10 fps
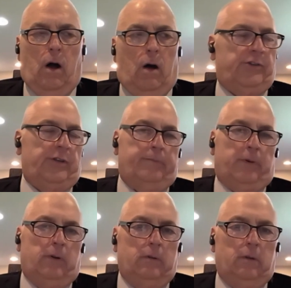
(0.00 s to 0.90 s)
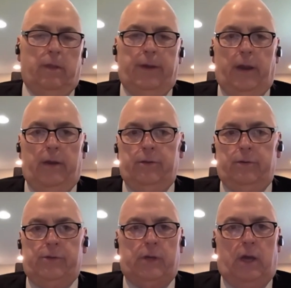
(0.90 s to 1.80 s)
Oh, simple. All they got to do
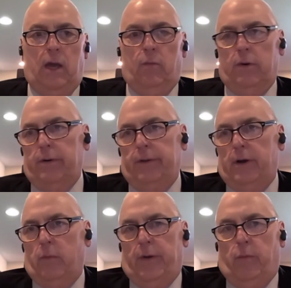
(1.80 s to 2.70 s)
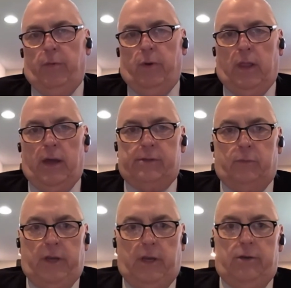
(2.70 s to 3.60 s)
is say, hey, we realize
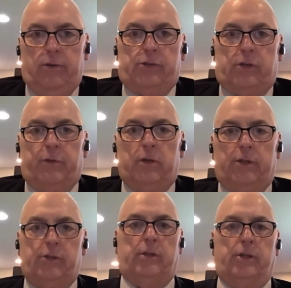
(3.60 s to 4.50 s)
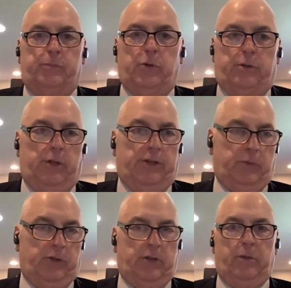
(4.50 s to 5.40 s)
that we need to do something. Let's put
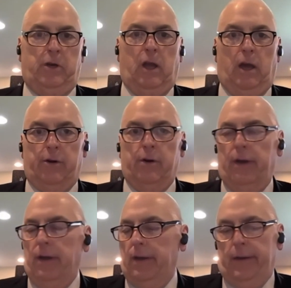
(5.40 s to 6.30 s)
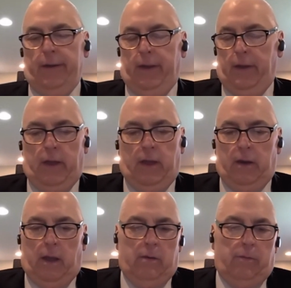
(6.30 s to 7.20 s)
something together.
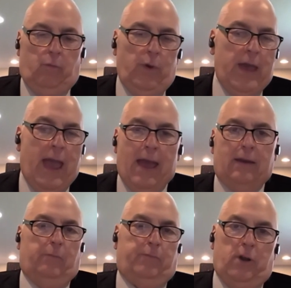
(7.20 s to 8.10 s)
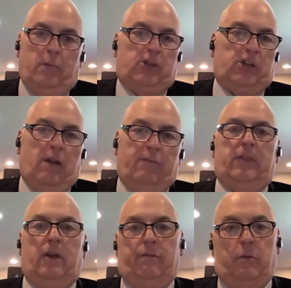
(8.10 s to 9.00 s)
And we handle pretty much
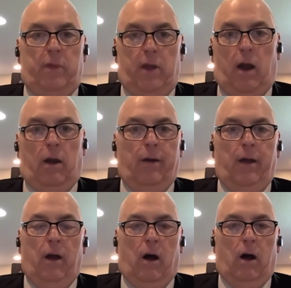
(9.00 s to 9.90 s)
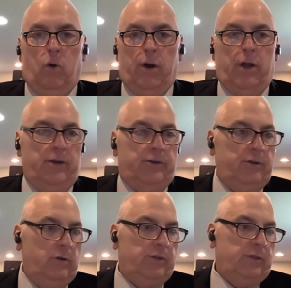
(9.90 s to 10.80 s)
everything from there. All we're going to
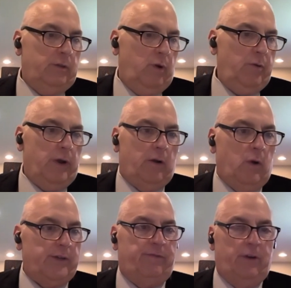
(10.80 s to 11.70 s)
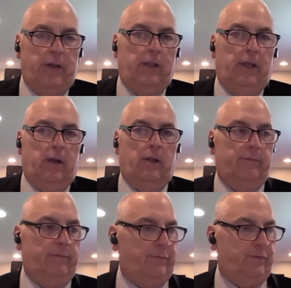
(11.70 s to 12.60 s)
do is we request very
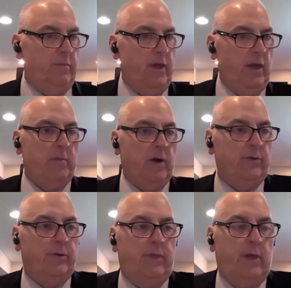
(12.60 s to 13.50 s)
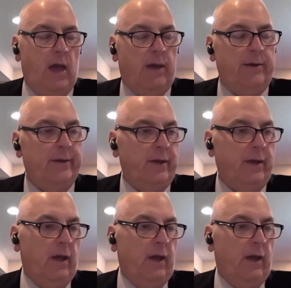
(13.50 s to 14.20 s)
little from them other than